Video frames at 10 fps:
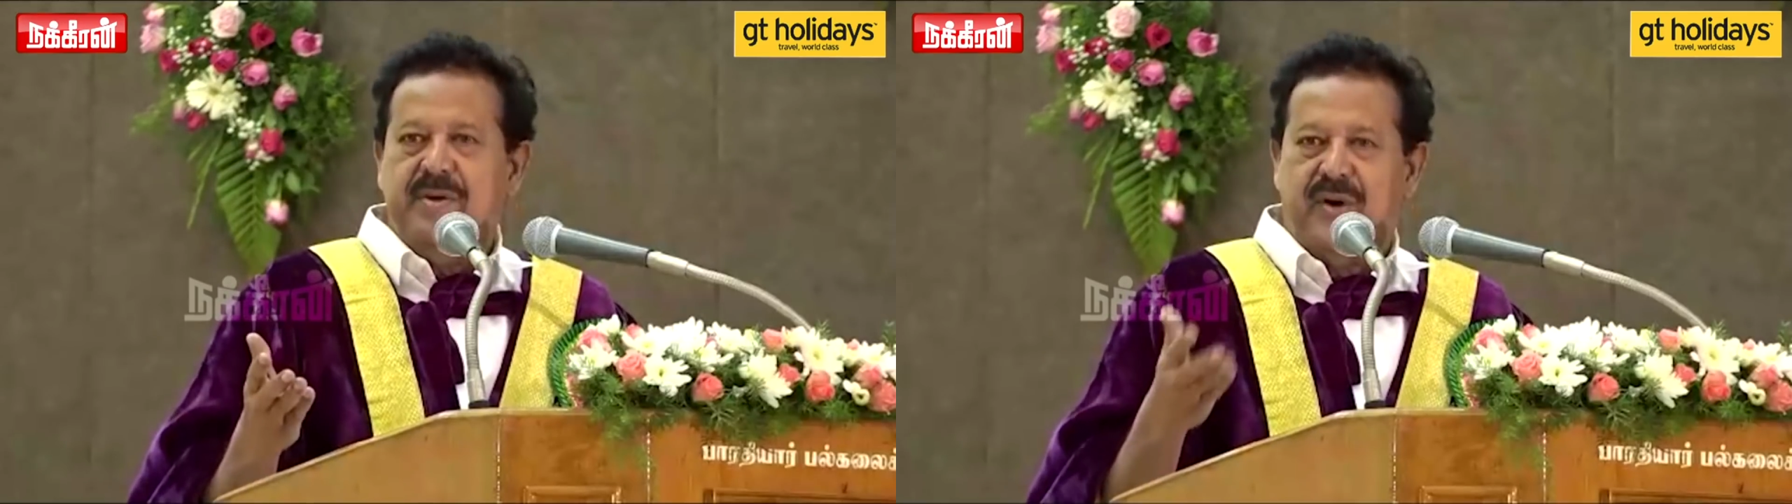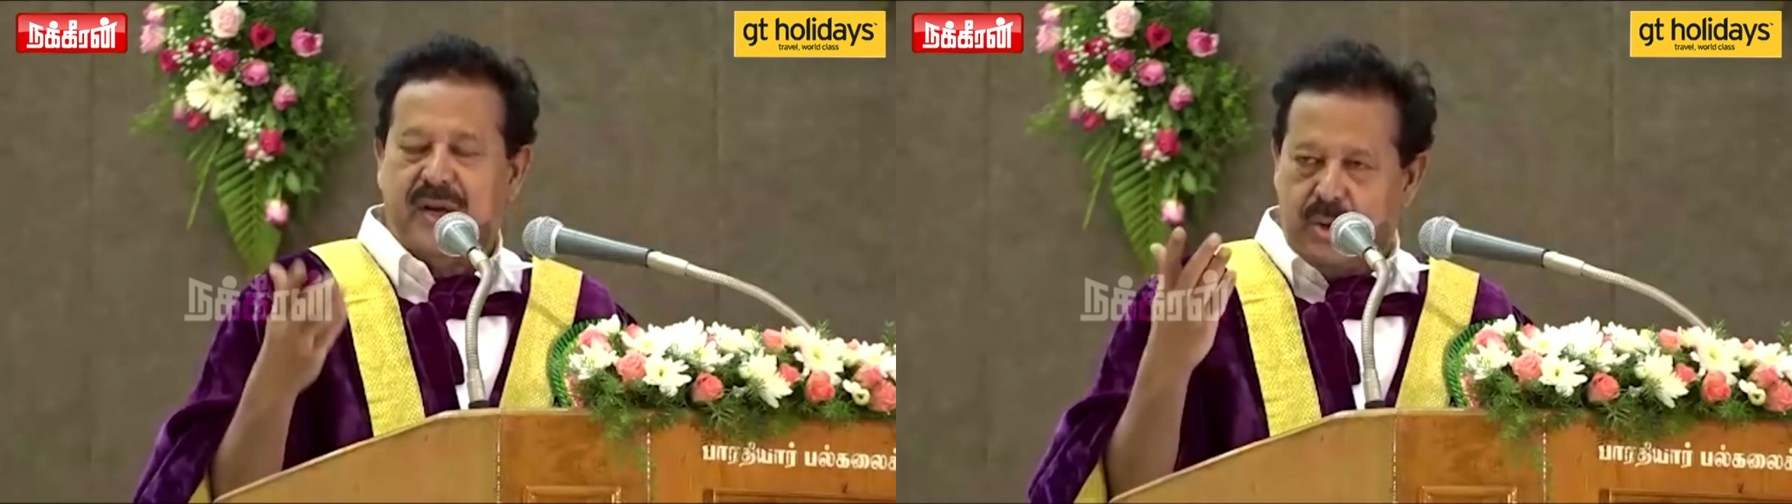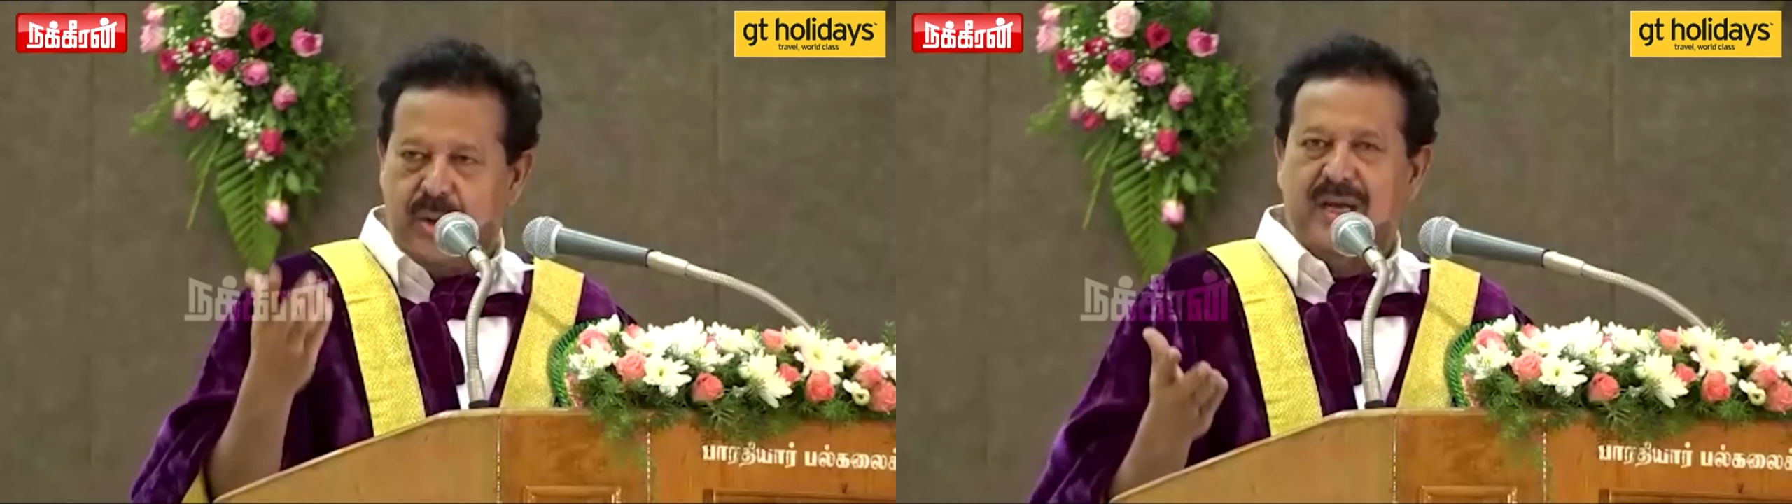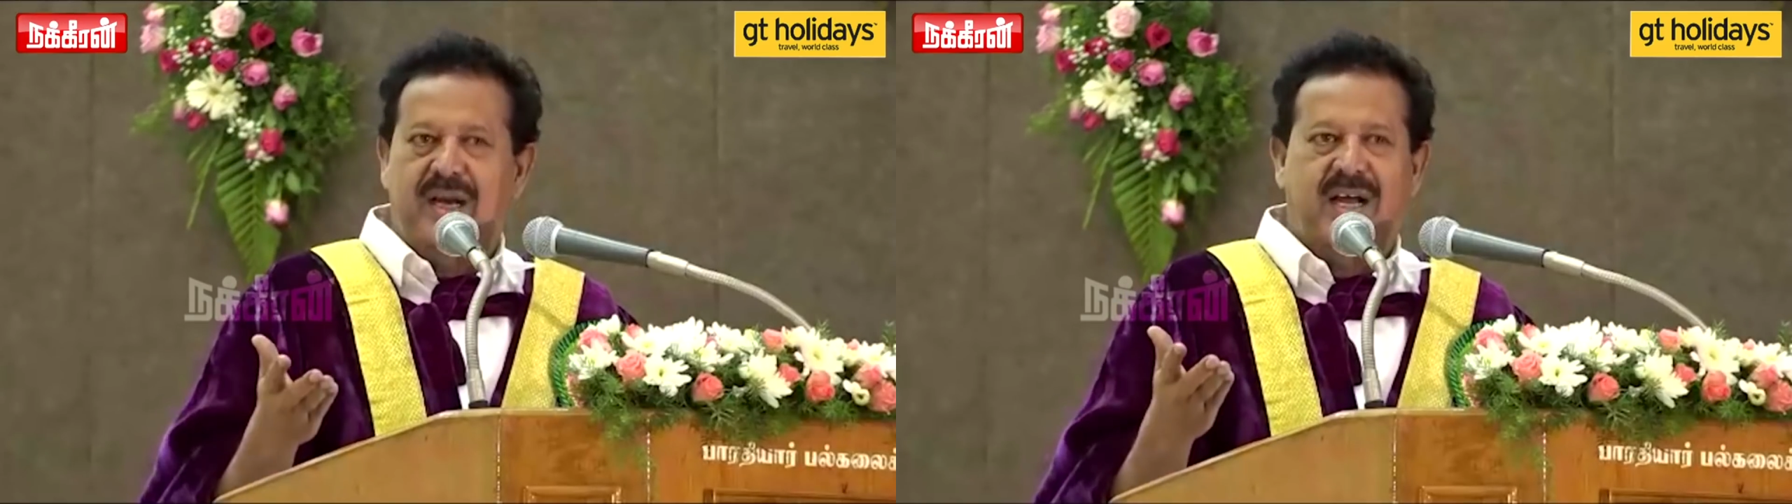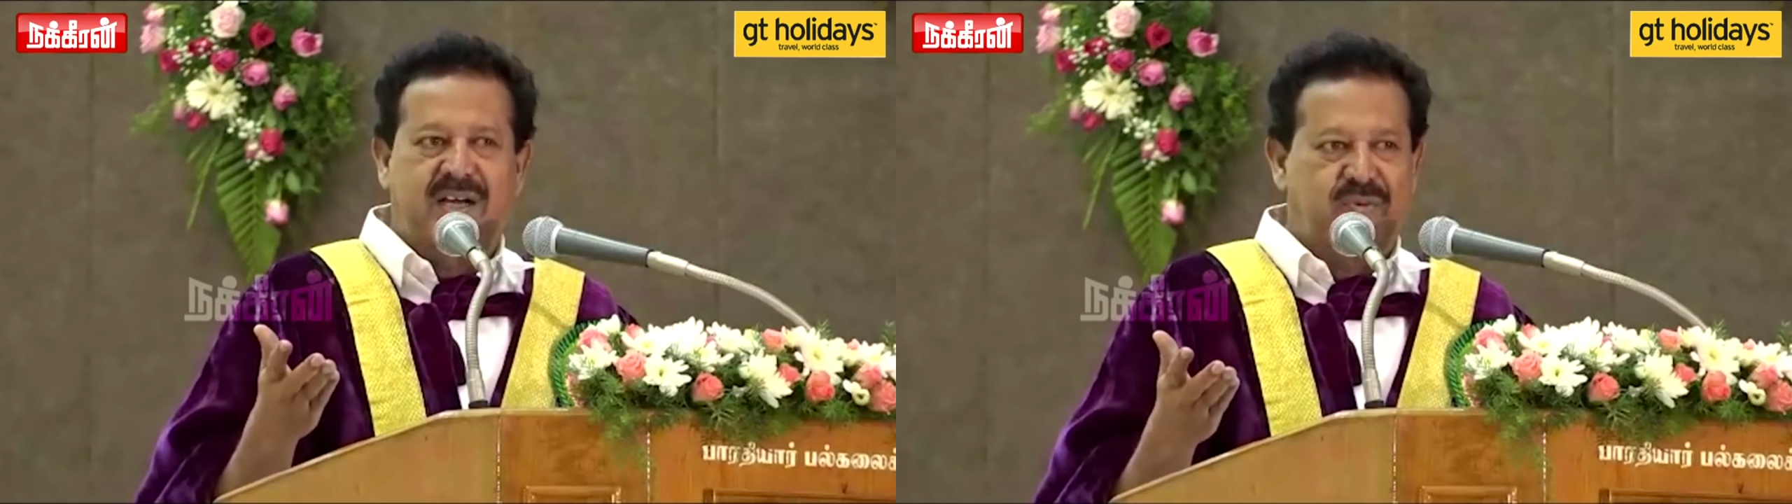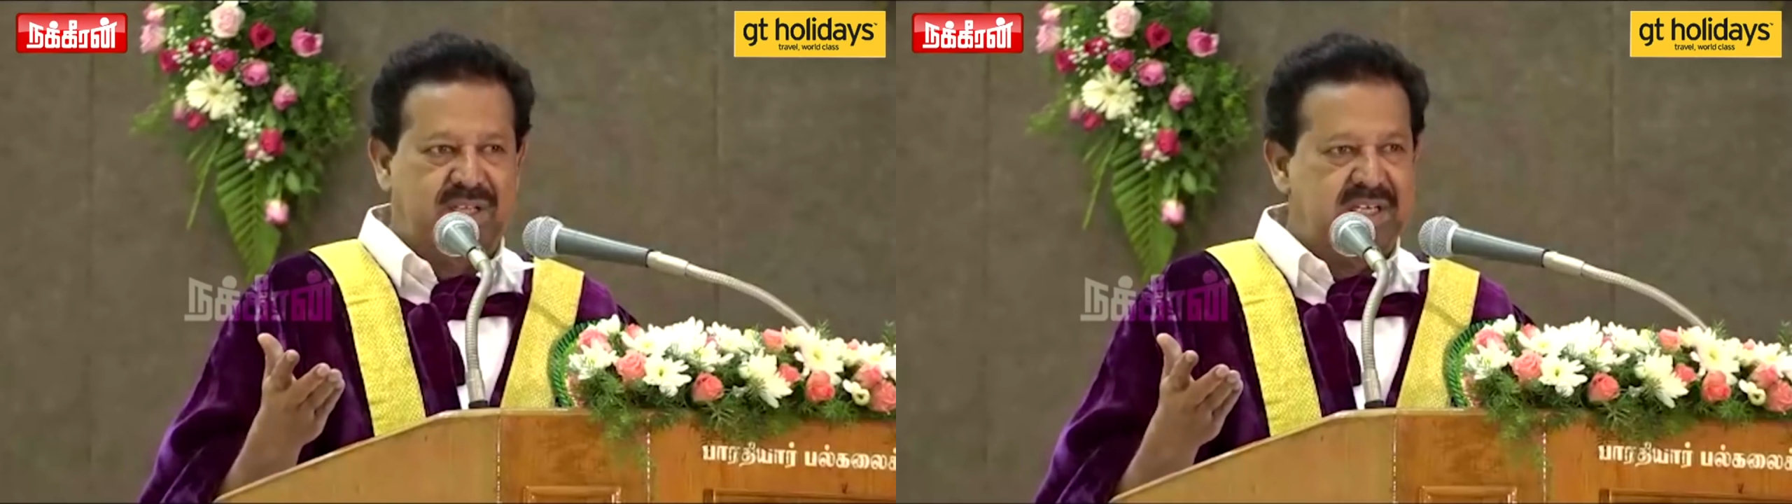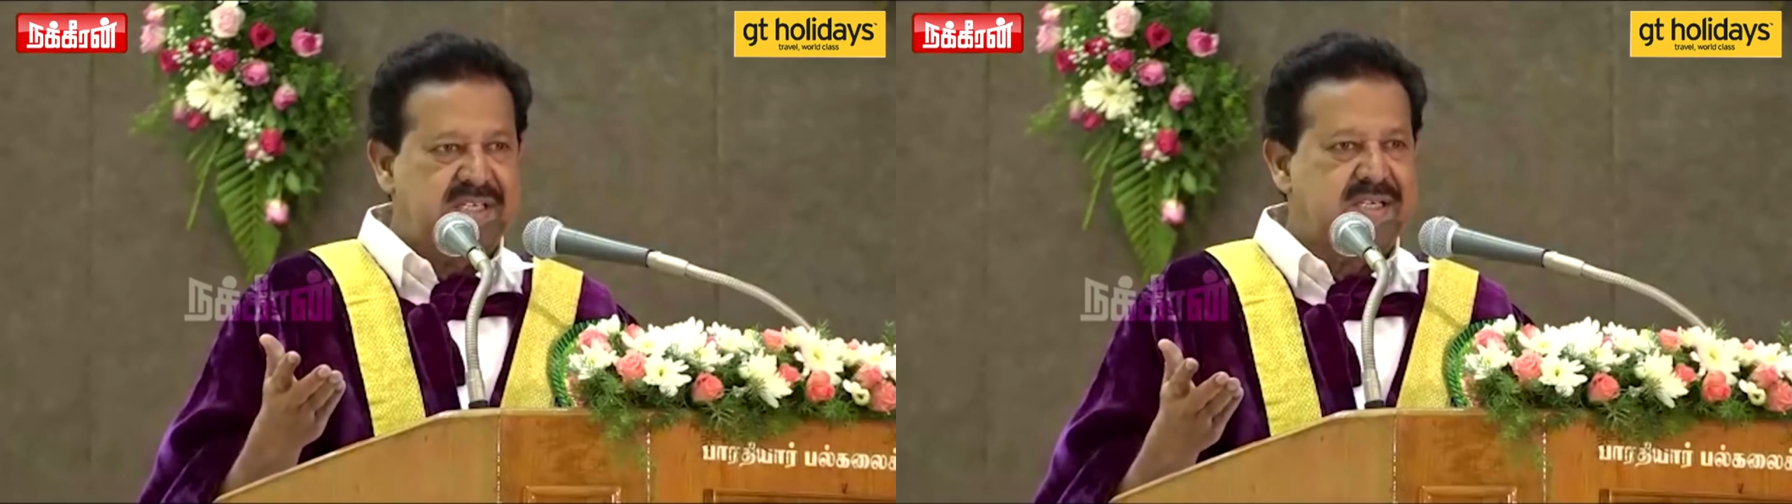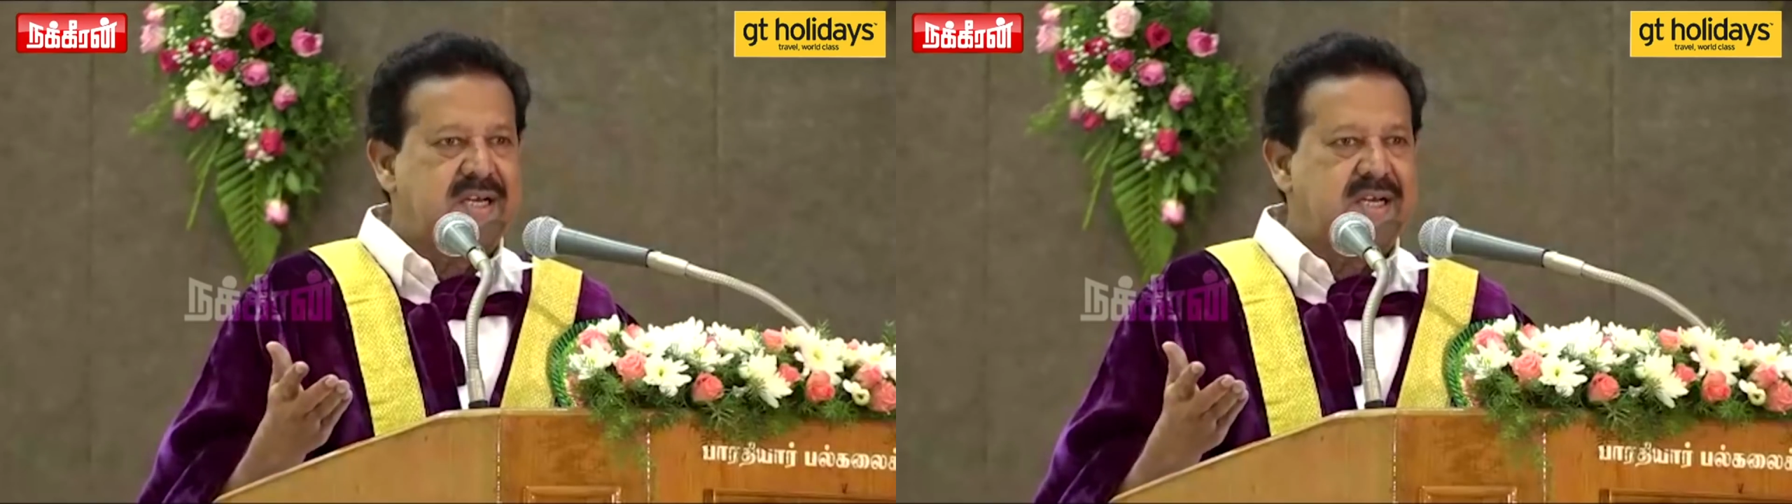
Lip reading: for local languages,